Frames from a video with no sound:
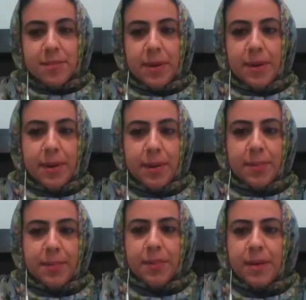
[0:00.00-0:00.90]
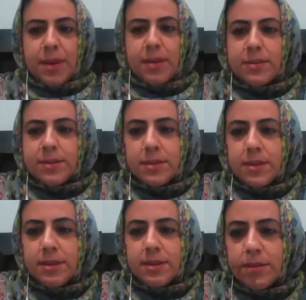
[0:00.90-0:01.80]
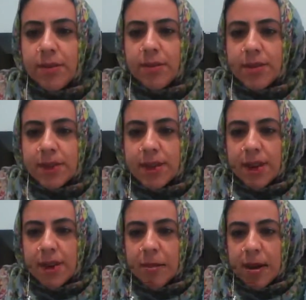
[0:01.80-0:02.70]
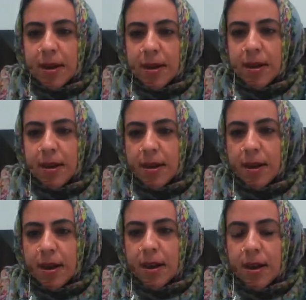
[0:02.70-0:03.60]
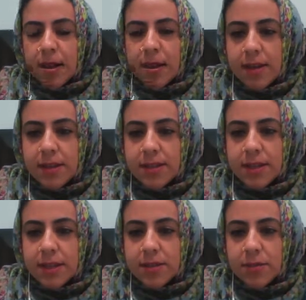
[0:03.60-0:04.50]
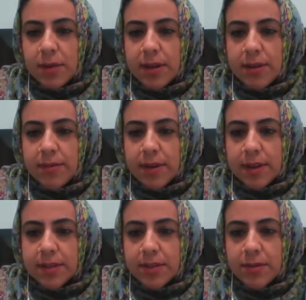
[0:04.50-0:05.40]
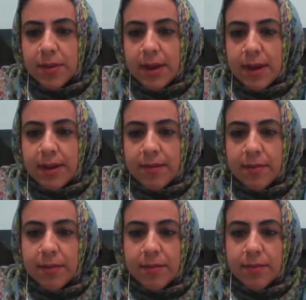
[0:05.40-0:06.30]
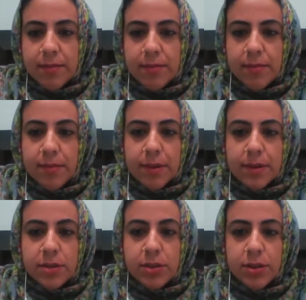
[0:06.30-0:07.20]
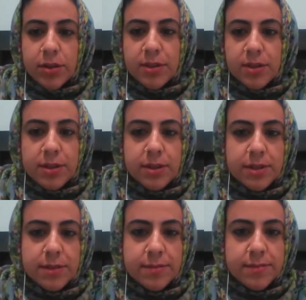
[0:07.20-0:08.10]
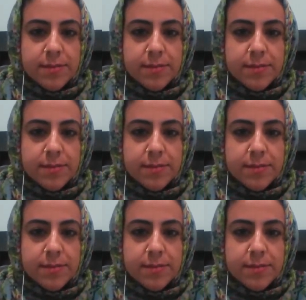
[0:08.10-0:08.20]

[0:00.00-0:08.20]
Awesome. It looks like another question came in. I think it says, what advice do you have for this during Ramadan?